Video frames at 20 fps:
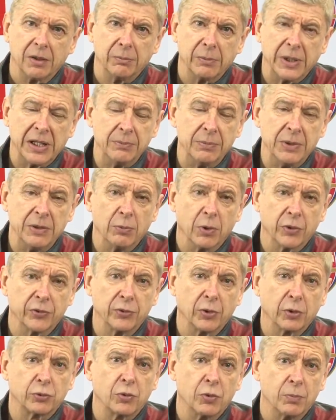maybe
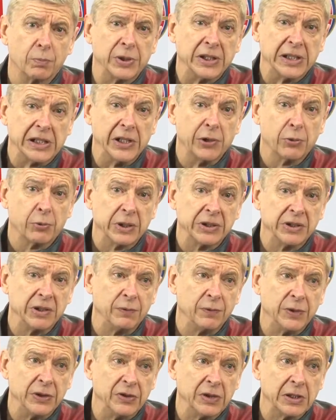was not completely
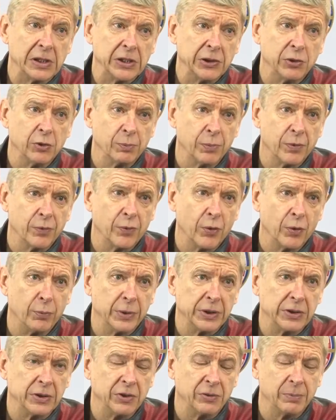ready physically to
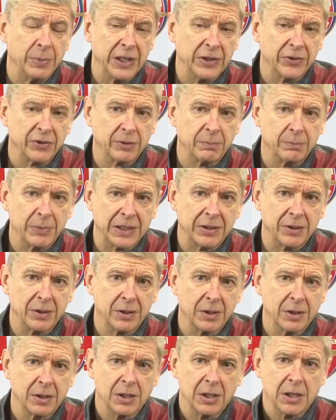perform at his best.
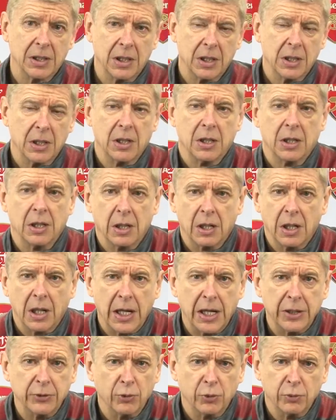But
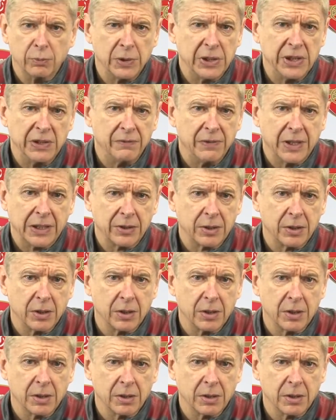I don't believe that